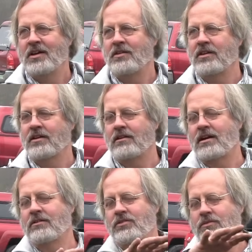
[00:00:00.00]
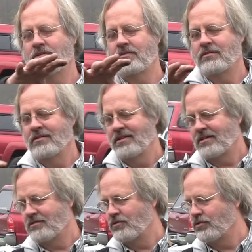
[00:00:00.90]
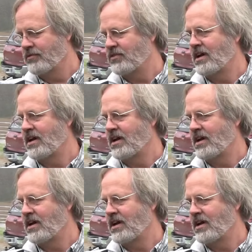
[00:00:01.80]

And then the cloud sort of drifts